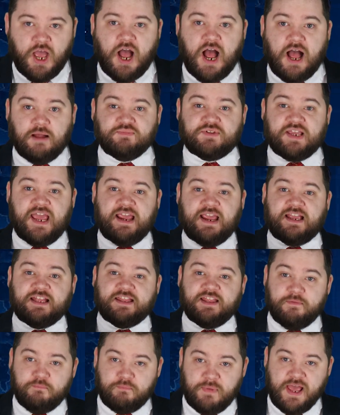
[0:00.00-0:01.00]
I'm
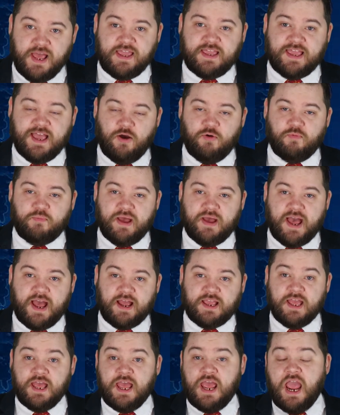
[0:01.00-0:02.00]
taking the mic out
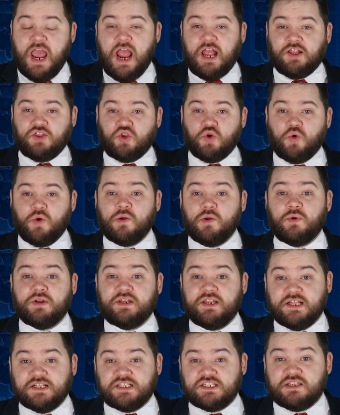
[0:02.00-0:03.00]
back and doing
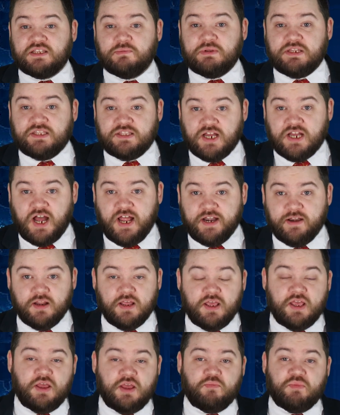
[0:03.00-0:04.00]
what needs to be done
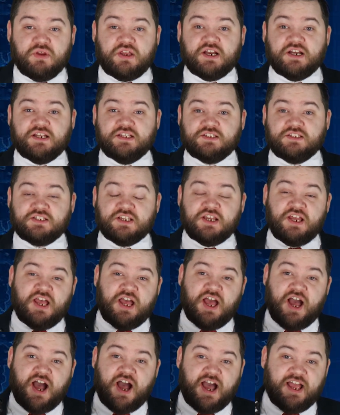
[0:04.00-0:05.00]
because
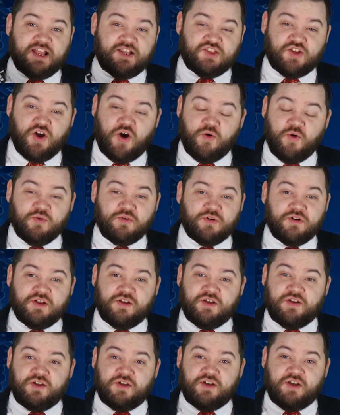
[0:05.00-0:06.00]
I'm
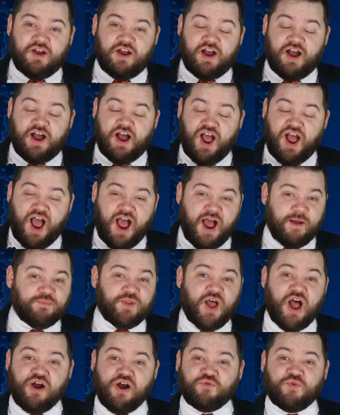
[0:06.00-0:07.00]

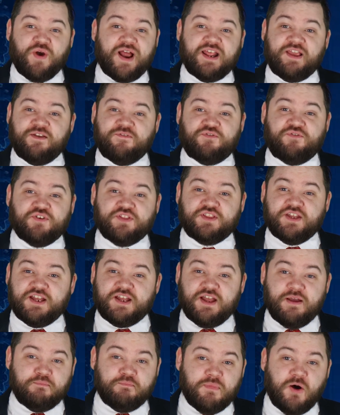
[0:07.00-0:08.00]
not ready for
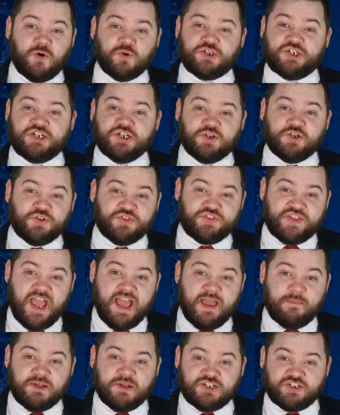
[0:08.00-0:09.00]
the emotional
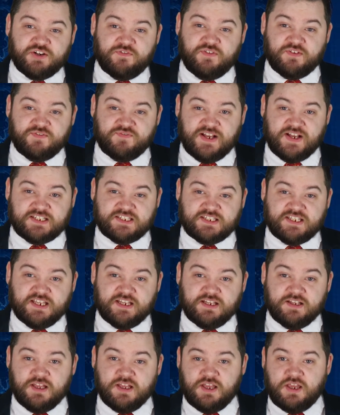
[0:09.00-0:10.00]
damage of
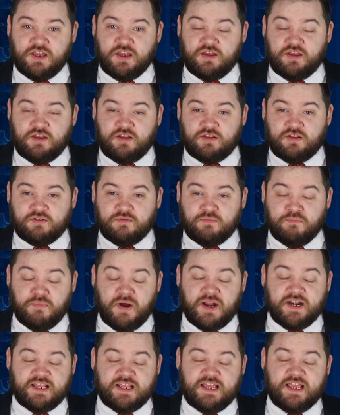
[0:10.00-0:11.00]
investing
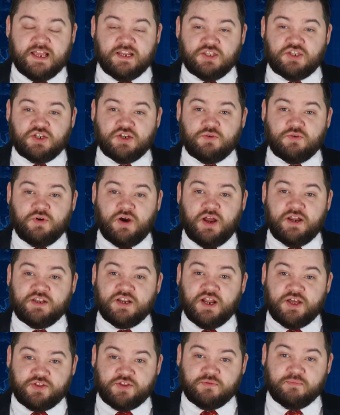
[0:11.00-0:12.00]
money into
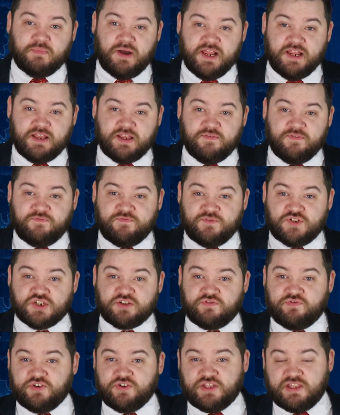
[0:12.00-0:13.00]
another mic
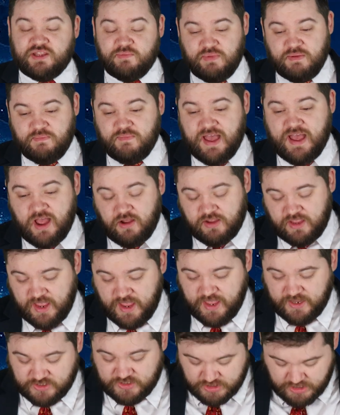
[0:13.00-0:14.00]
just for it to be bad.
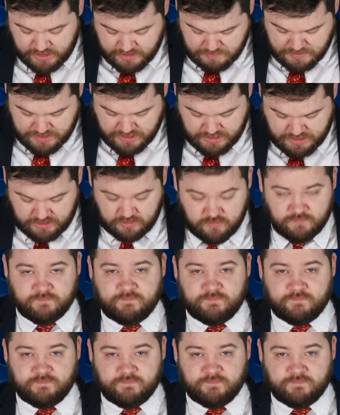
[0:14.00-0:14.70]
Okay, it's gonna be.